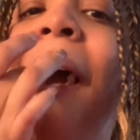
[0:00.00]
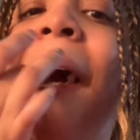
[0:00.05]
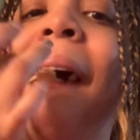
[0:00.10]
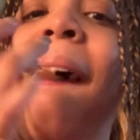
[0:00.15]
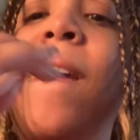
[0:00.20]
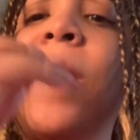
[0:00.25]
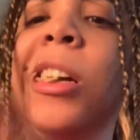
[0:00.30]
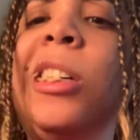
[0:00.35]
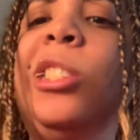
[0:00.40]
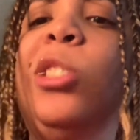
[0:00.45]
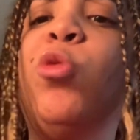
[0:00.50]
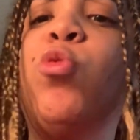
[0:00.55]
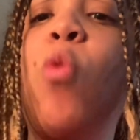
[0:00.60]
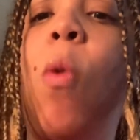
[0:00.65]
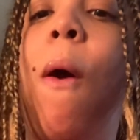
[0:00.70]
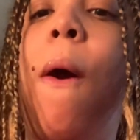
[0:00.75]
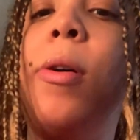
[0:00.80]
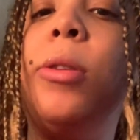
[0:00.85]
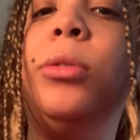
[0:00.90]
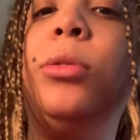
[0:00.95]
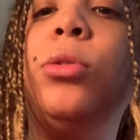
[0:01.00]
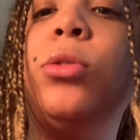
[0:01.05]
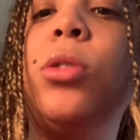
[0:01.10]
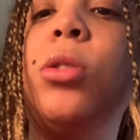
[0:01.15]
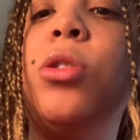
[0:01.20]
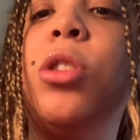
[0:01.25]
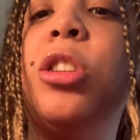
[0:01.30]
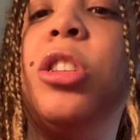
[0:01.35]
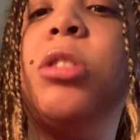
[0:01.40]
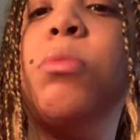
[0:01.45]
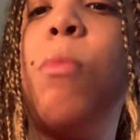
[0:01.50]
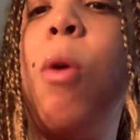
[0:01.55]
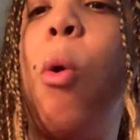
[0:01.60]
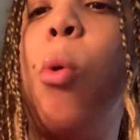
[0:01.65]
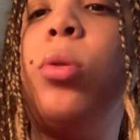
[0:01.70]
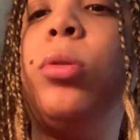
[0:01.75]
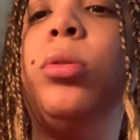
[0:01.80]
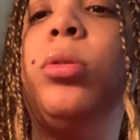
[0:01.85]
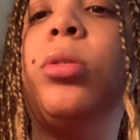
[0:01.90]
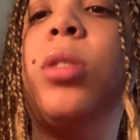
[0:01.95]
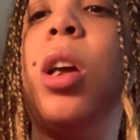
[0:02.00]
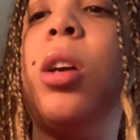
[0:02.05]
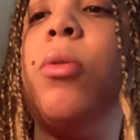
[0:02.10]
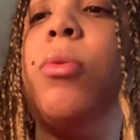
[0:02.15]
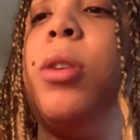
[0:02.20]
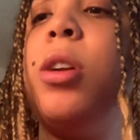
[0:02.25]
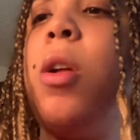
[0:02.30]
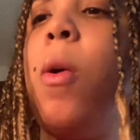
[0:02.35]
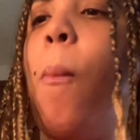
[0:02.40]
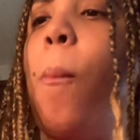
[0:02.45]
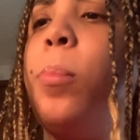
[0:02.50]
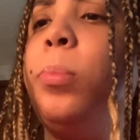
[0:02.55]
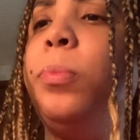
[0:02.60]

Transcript: Yeah, it does. The smoked hickory